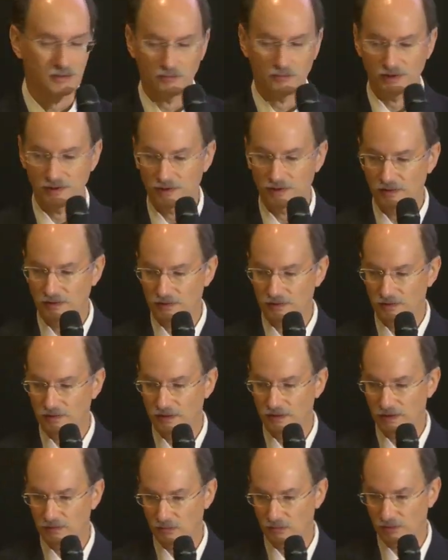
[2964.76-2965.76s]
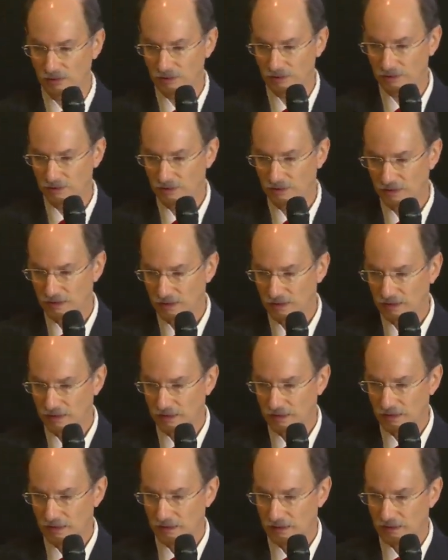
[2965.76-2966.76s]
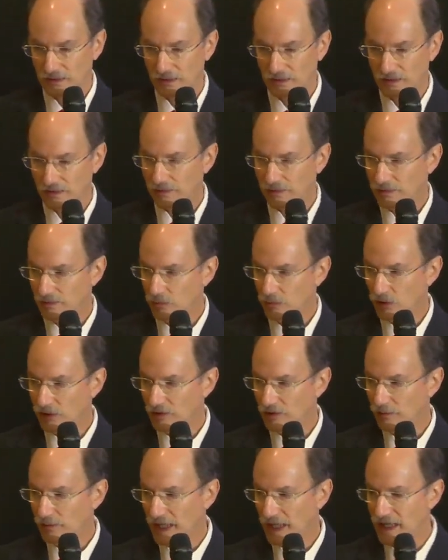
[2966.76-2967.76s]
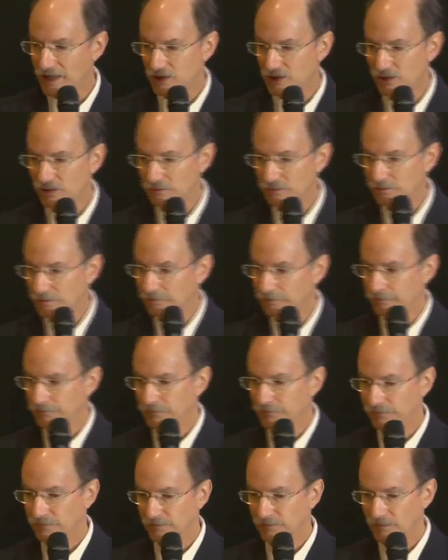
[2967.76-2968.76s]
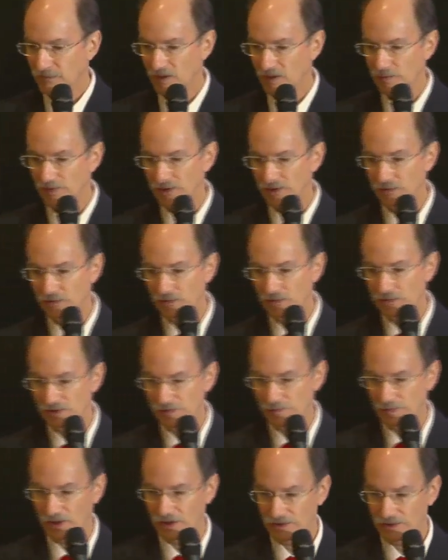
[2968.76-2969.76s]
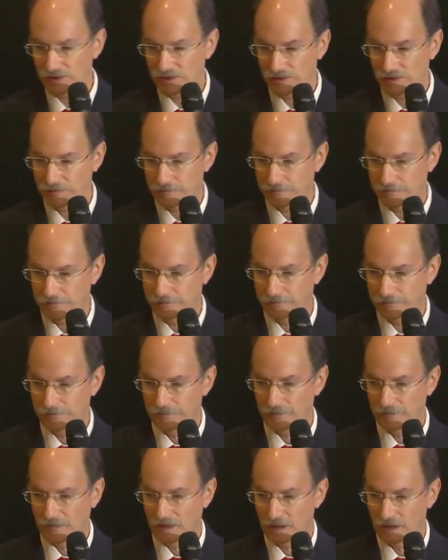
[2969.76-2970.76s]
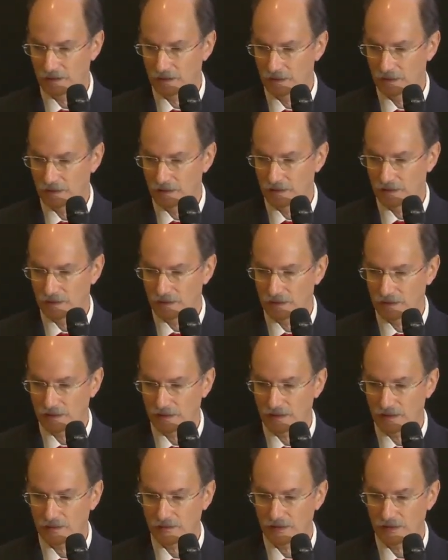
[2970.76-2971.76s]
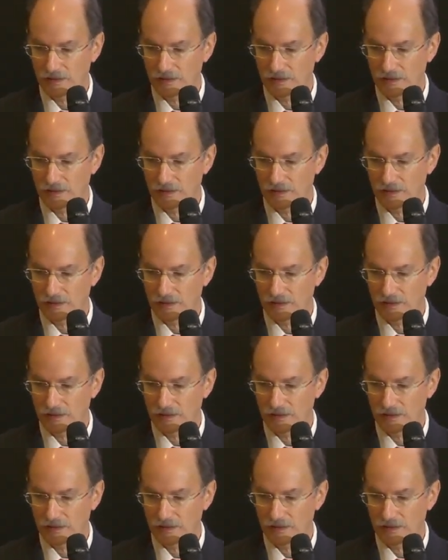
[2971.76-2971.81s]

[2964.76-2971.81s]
that we see in our network. Uh, the more compassion, the bigger the response. Uh,